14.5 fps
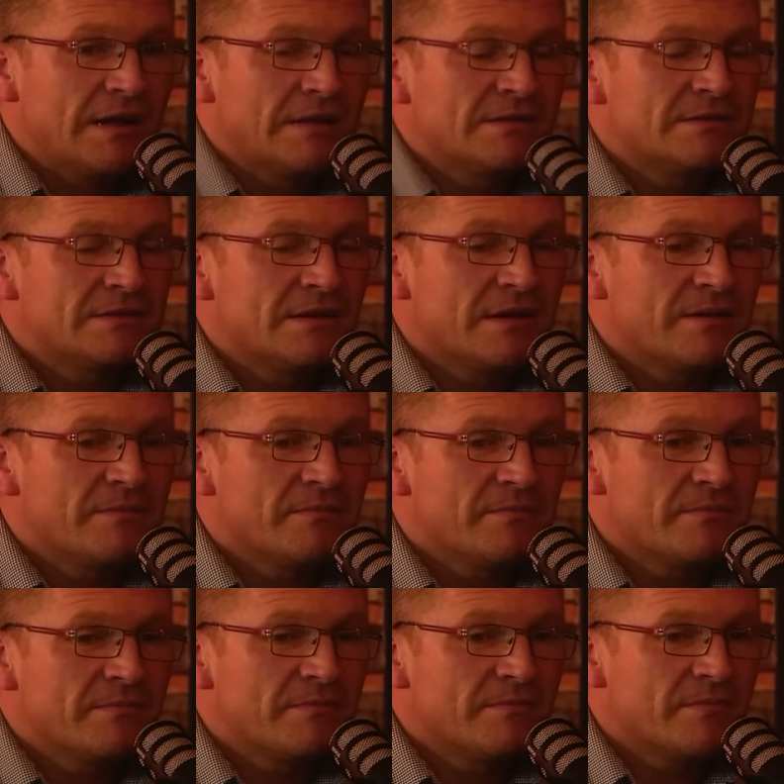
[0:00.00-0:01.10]
And
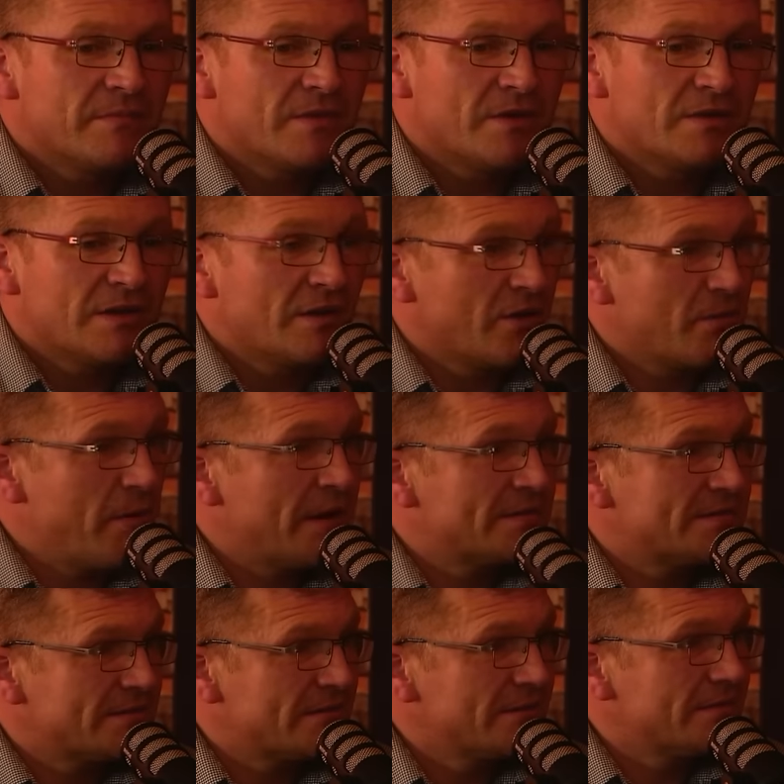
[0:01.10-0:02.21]
um, I think I
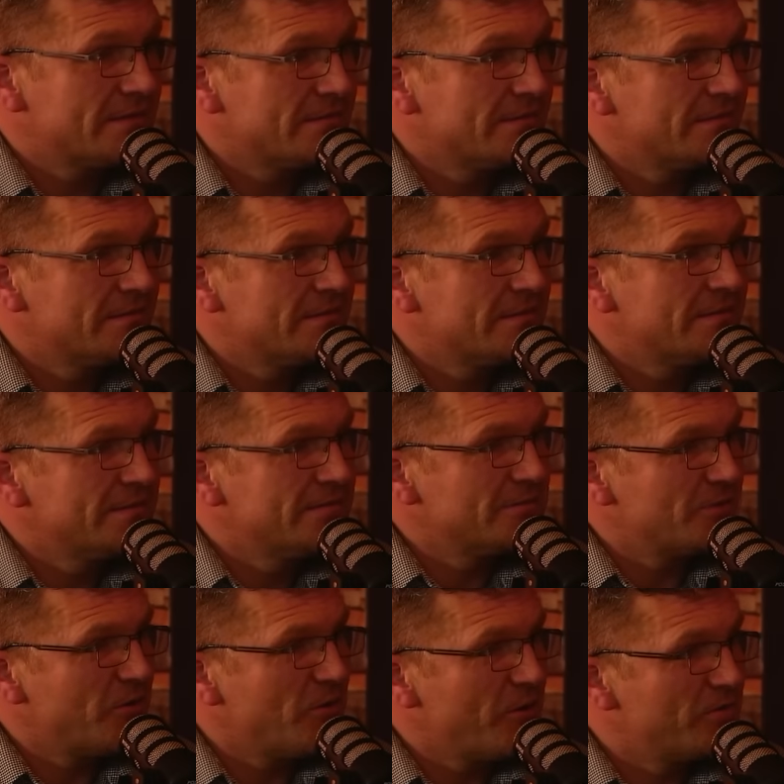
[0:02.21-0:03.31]
passed it.
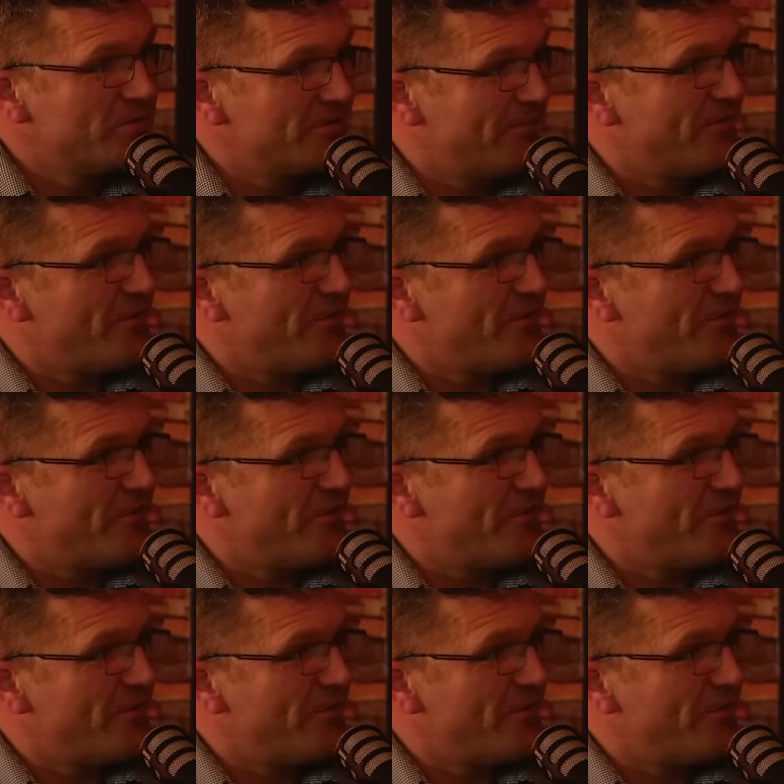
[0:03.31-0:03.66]
You know, I was